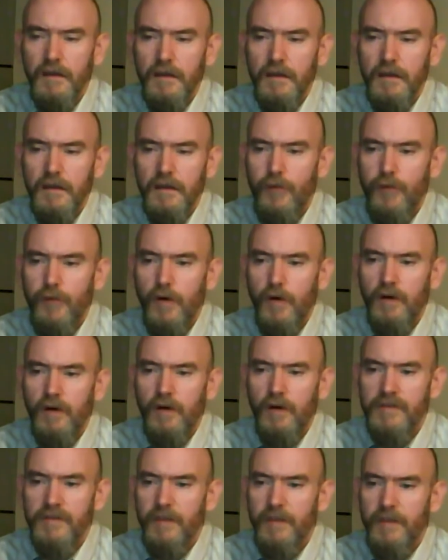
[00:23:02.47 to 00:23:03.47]

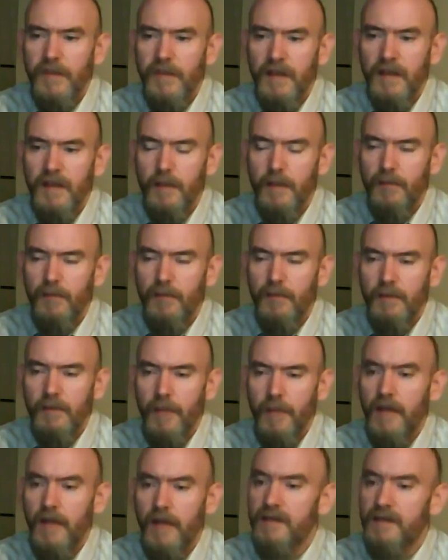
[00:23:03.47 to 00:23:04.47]
for something to come through the
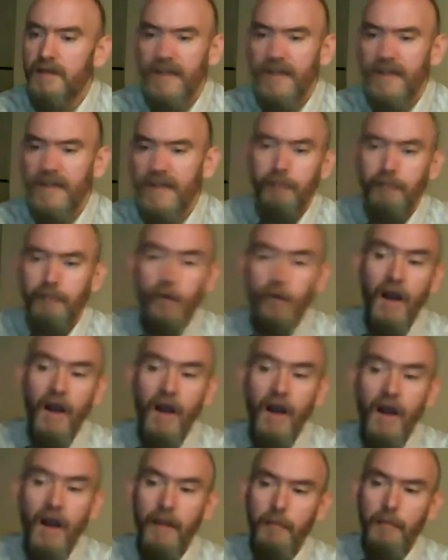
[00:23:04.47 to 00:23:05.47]
mail because I have
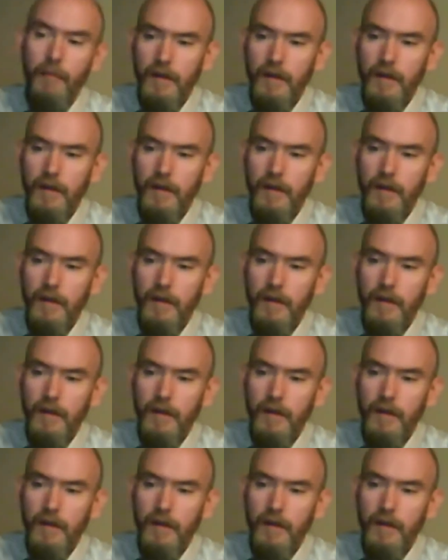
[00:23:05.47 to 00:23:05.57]
Prime,